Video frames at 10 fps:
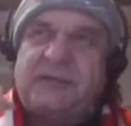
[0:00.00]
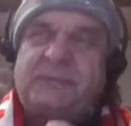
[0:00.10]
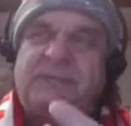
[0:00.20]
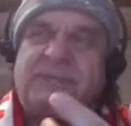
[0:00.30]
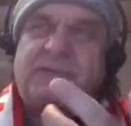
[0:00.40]

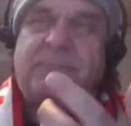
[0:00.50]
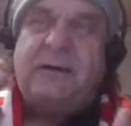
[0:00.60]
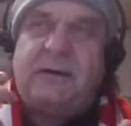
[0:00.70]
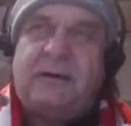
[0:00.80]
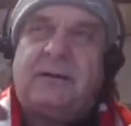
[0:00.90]
which is the
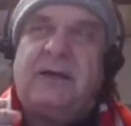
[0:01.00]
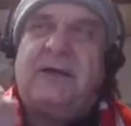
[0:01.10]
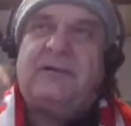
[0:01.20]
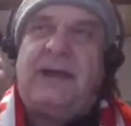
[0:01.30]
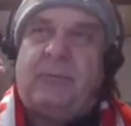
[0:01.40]
pill
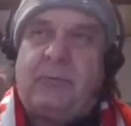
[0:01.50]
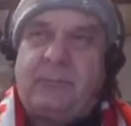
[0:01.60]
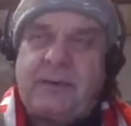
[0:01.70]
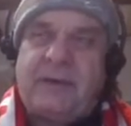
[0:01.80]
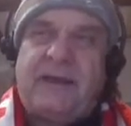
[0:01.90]
that will
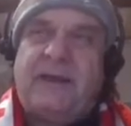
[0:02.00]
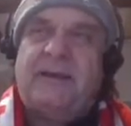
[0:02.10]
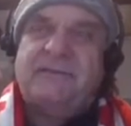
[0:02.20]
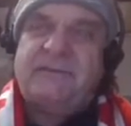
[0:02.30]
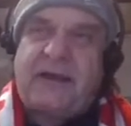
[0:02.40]
bring it
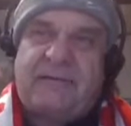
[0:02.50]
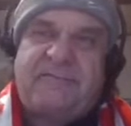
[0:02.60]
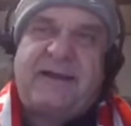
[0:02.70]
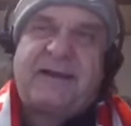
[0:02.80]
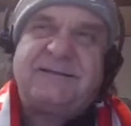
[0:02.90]
to that
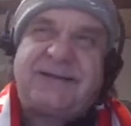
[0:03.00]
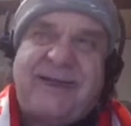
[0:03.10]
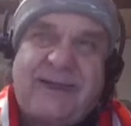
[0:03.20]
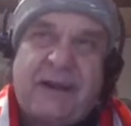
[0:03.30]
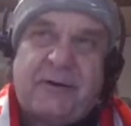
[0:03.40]
affected
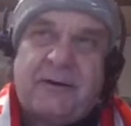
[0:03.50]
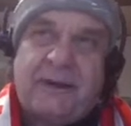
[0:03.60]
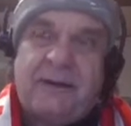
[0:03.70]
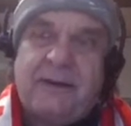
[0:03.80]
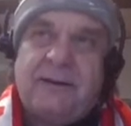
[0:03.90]

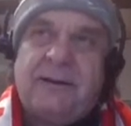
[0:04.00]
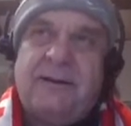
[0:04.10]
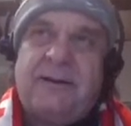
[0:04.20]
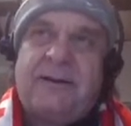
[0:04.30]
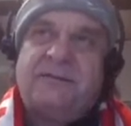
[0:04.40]
area.
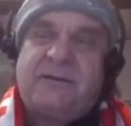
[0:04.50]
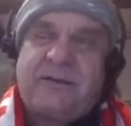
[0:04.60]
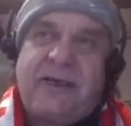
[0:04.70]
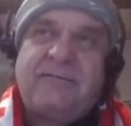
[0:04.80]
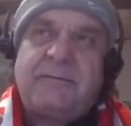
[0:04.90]
And so
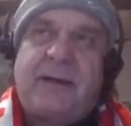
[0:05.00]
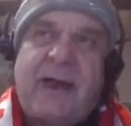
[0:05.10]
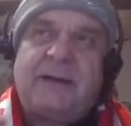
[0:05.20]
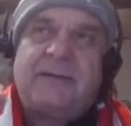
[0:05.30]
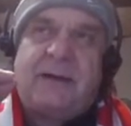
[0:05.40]
they have the
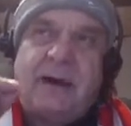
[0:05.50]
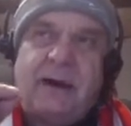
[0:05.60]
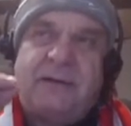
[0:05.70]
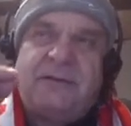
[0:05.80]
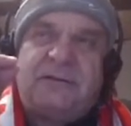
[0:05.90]
patent
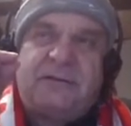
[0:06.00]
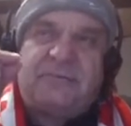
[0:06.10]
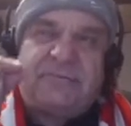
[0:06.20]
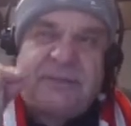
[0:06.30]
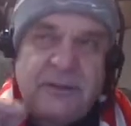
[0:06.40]
on the
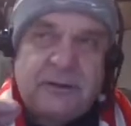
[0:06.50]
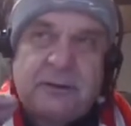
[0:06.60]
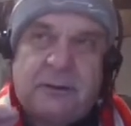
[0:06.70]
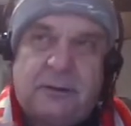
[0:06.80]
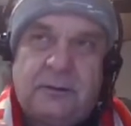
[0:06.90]

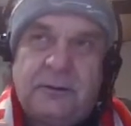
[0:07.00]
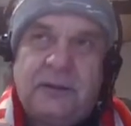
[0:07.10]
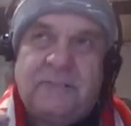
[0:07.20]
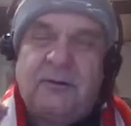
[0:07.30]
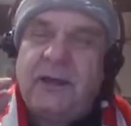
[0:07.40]
vehicle,
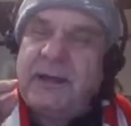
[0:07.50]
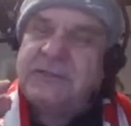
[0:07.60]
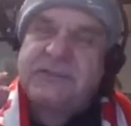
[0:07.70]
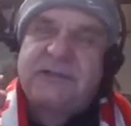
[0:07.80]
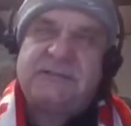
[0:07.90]
not
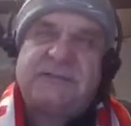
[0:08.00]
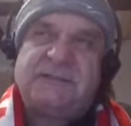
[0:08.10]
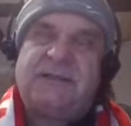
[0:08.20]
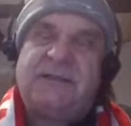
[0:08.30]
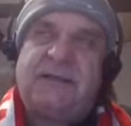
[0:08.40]

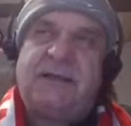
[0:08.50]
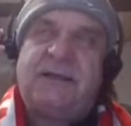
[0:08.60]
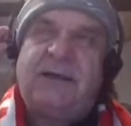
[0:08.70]
just the